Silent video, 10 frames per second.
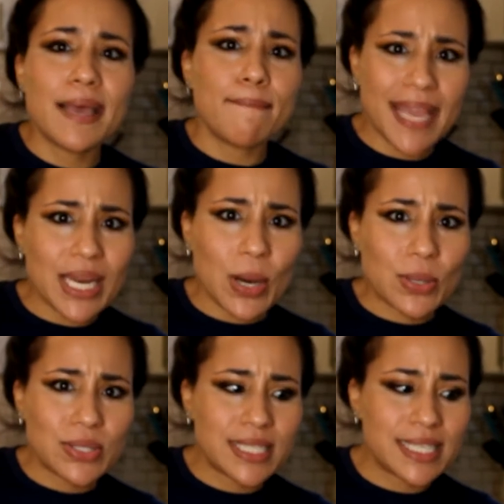
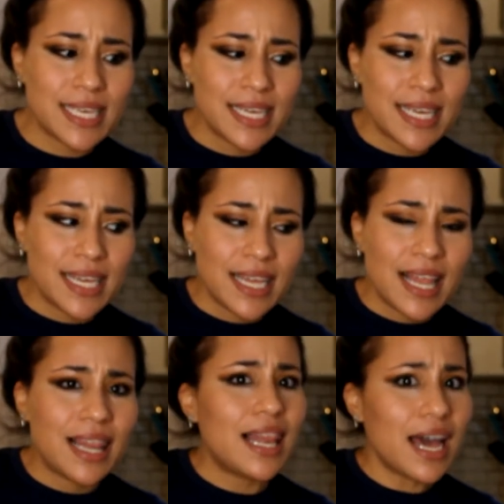tomatoes.
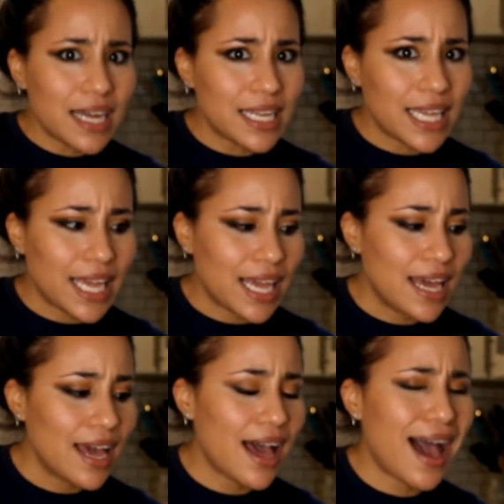Luckily,
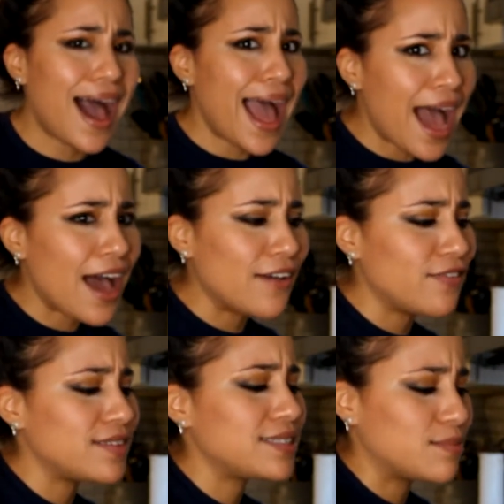I
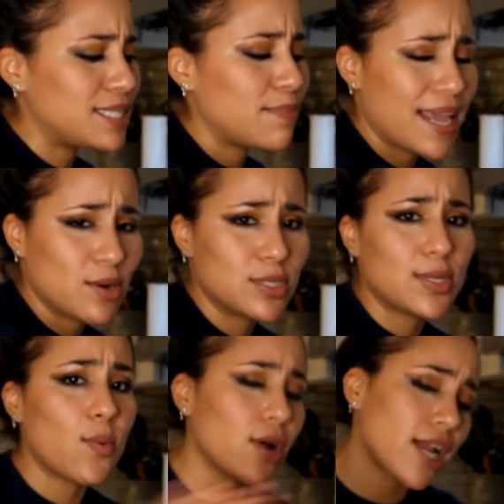have some tomatoes,
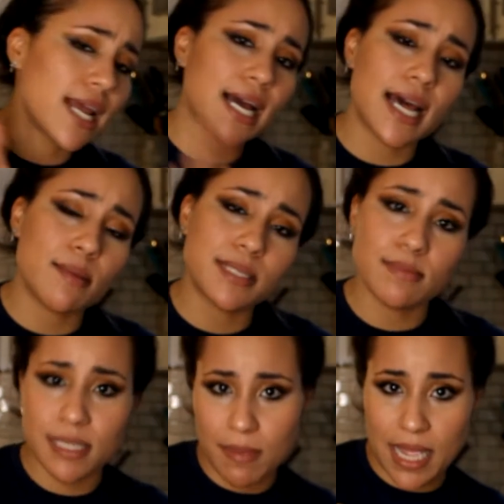so we're gonna cut up
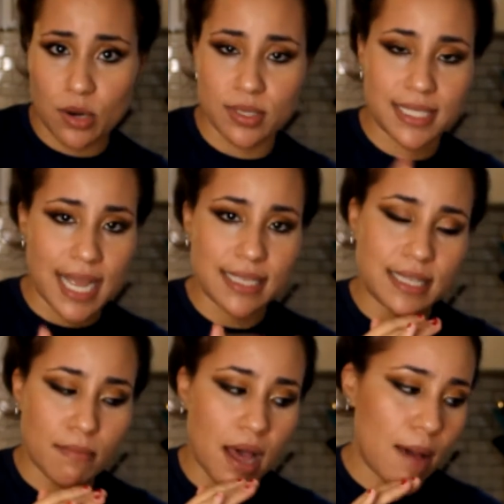some tomatoes, dice
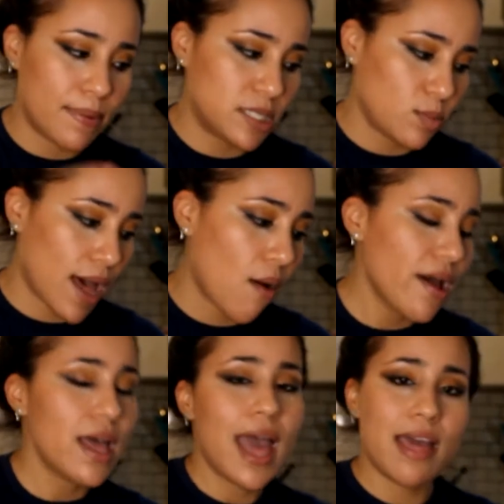them up as well,
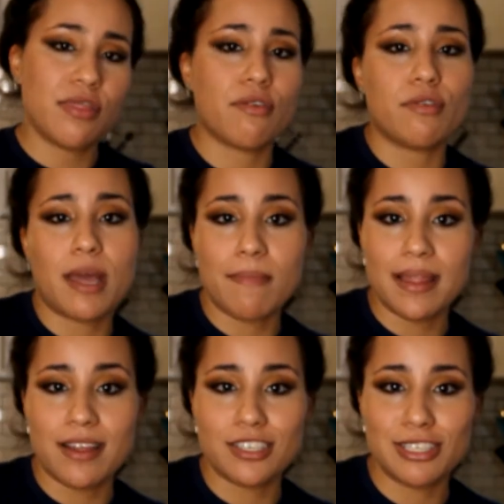and throw them
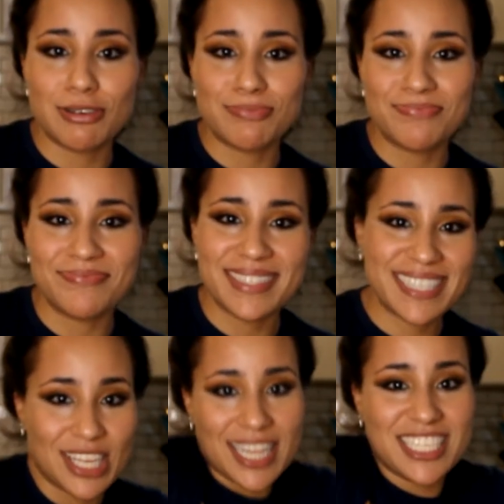in there too.
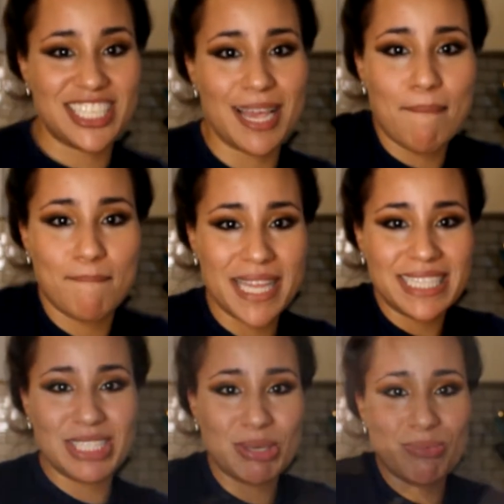So let's jump
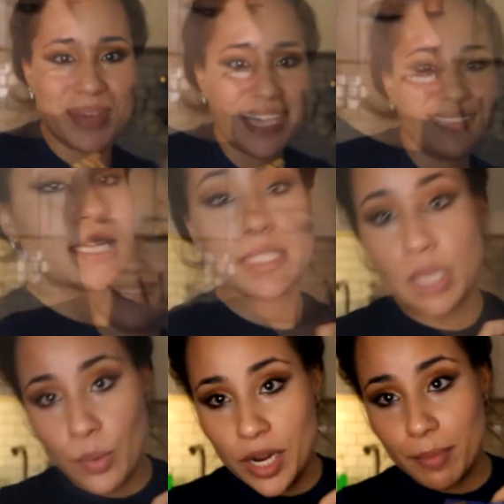into it.
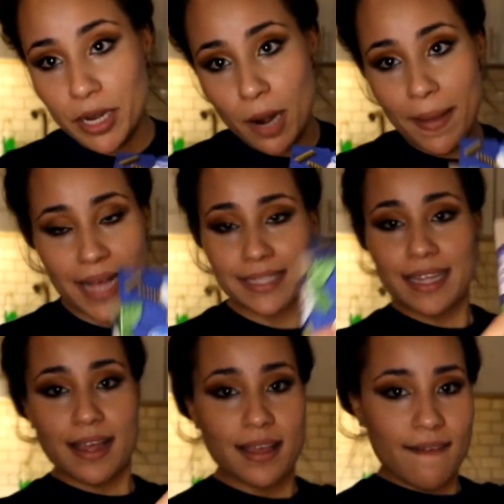So we're gonna put our
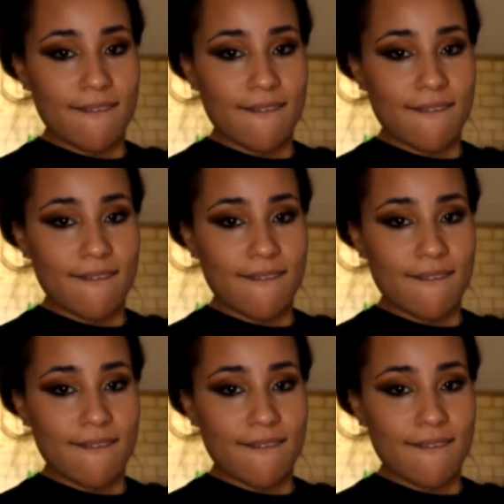pasta